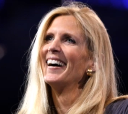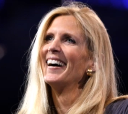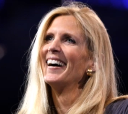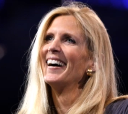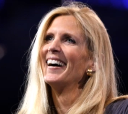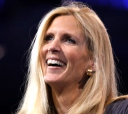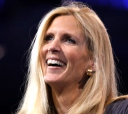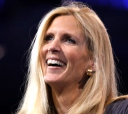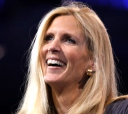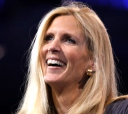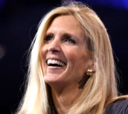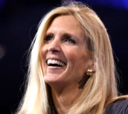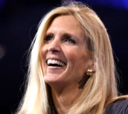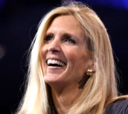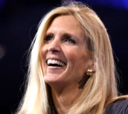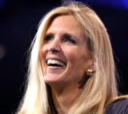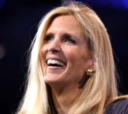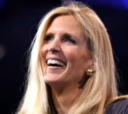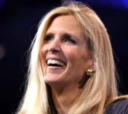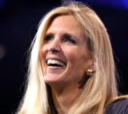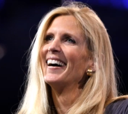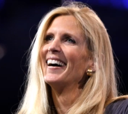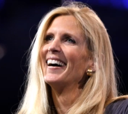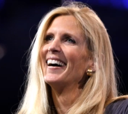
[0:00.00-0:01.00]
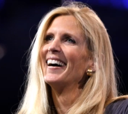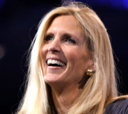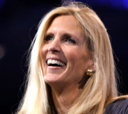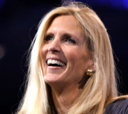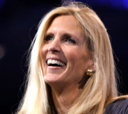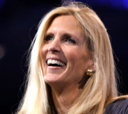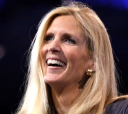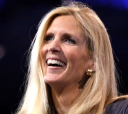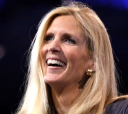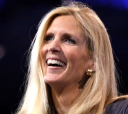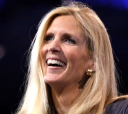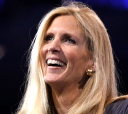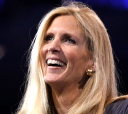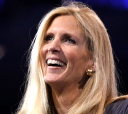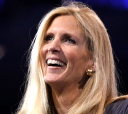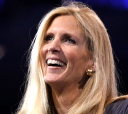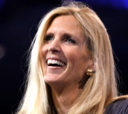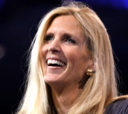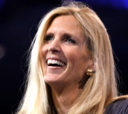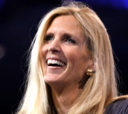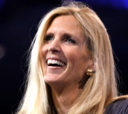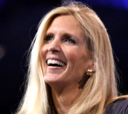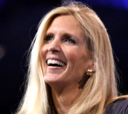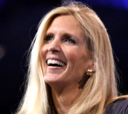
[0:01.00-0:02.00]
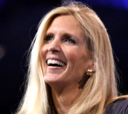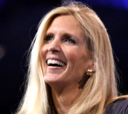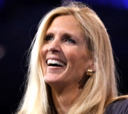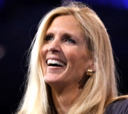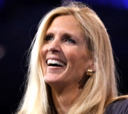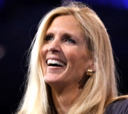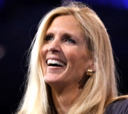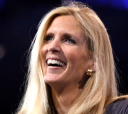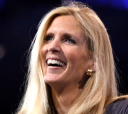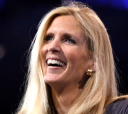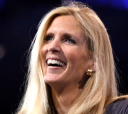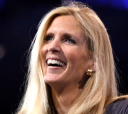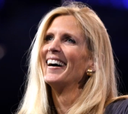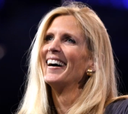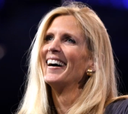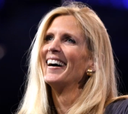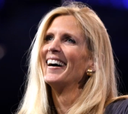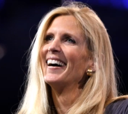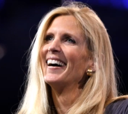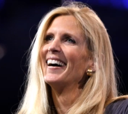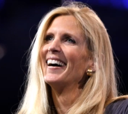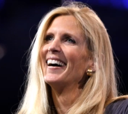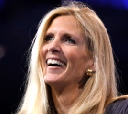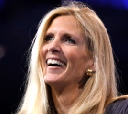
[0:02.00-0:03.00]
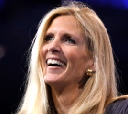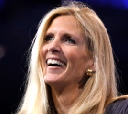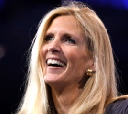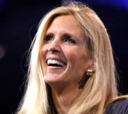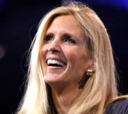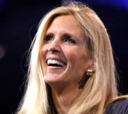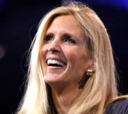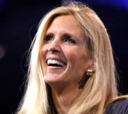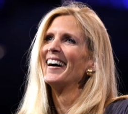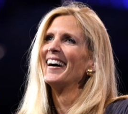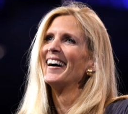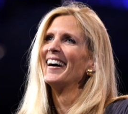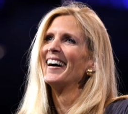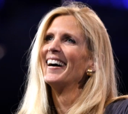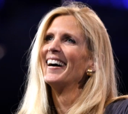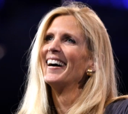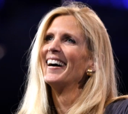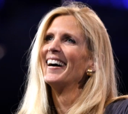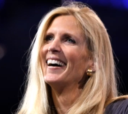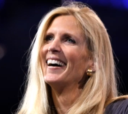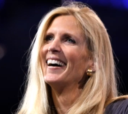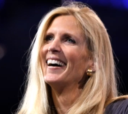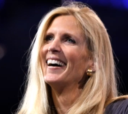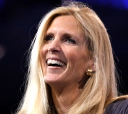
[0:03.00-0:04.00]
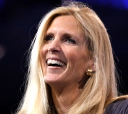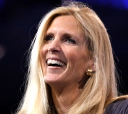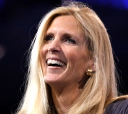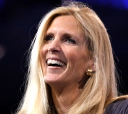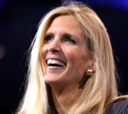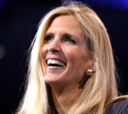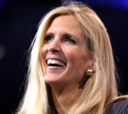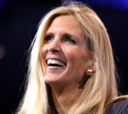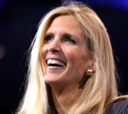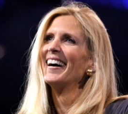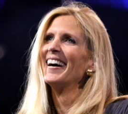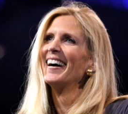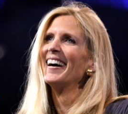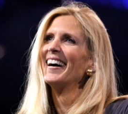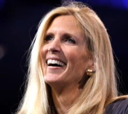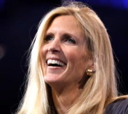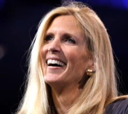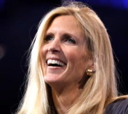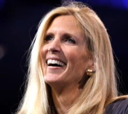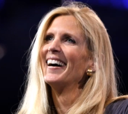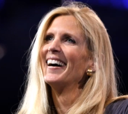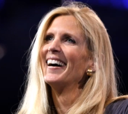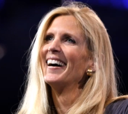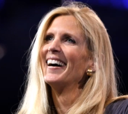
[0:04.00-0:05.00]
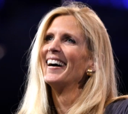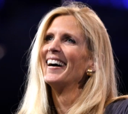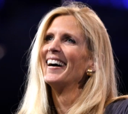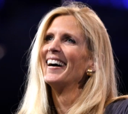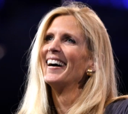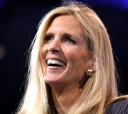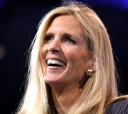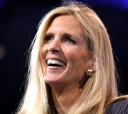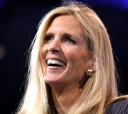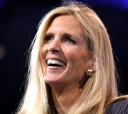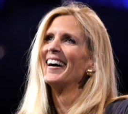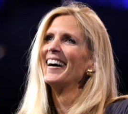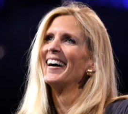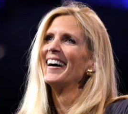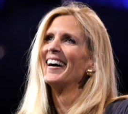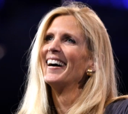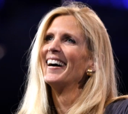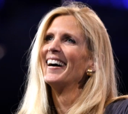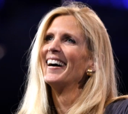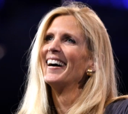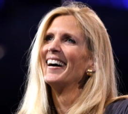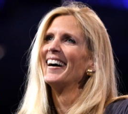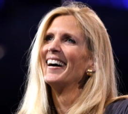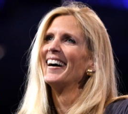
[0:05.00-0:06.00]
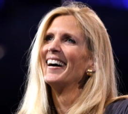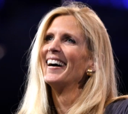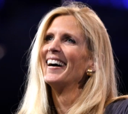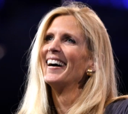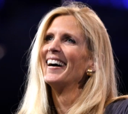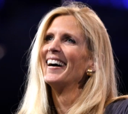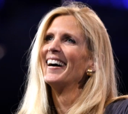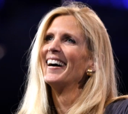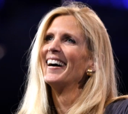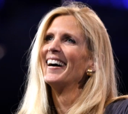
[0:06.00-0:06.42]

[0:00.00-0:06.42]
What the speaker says: (no lip movement)